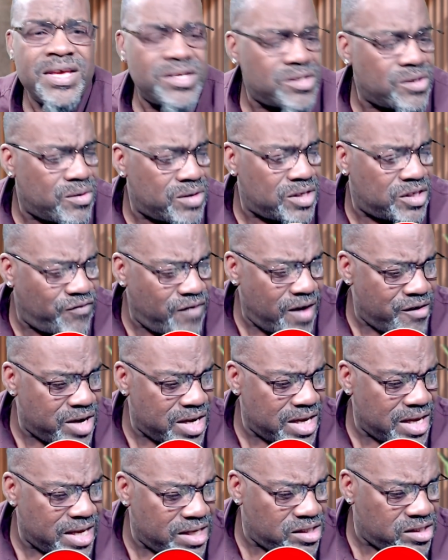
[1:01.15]
So it's
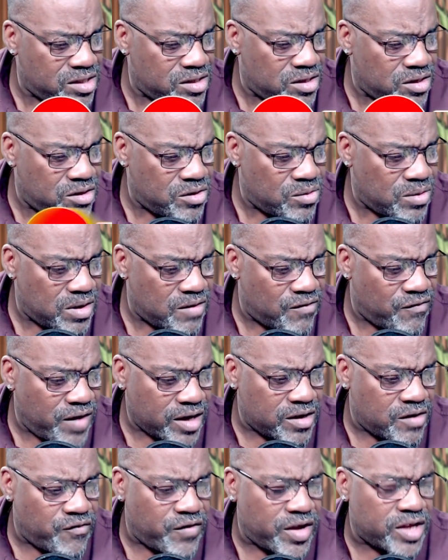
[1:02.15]
very easy to do in the
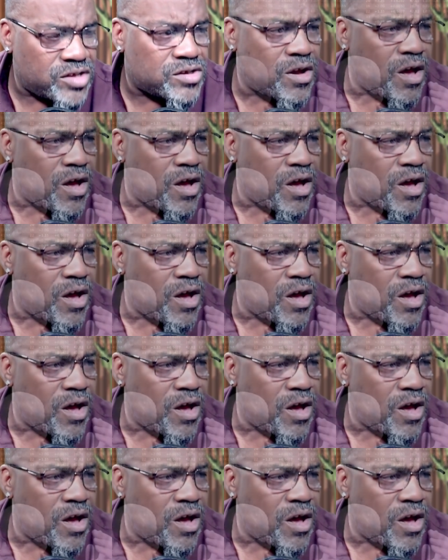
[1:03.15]
VectorVest